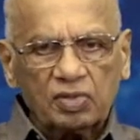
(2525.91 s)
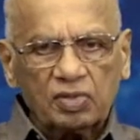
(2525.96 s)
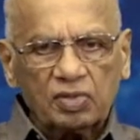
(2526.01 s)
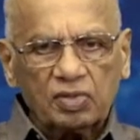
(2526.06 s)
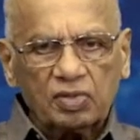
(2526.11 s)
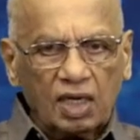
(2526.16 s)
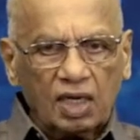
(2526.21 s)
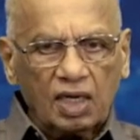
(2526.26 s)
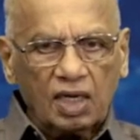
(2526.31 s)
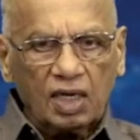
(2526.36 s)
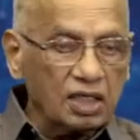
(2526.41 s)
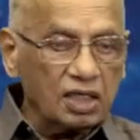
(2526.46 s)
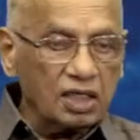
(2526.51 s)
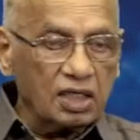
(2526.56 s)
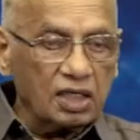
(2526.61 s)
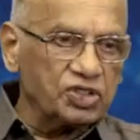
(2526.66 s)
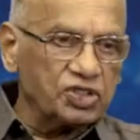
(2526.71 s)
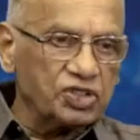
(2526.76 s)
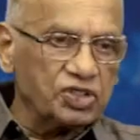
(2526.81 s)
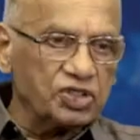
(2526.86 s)
The
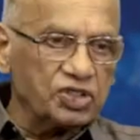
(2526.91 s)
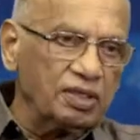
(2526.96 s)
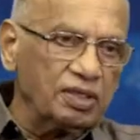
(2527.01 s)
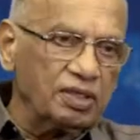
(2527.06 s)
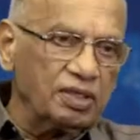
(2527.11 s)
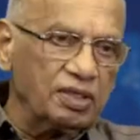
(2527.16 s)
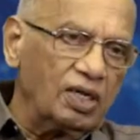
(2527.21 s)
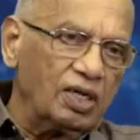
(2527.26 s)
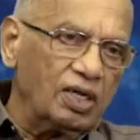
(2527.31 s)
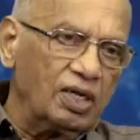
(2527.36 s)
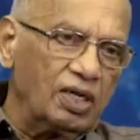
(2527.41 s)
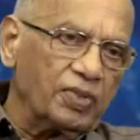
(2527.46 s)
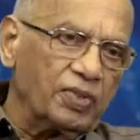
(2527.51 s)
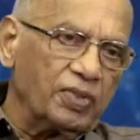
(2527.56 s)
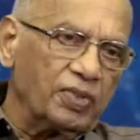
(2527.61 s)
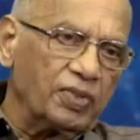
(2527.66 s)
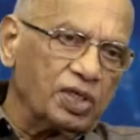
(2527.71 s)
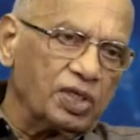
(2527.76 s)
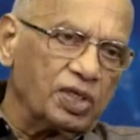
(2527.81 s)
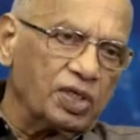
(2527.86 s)
heart-lung machine,
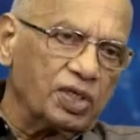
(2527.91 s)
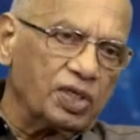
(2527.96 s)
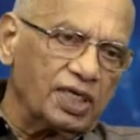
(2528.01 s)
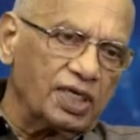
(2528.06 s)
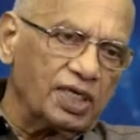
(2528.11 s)
what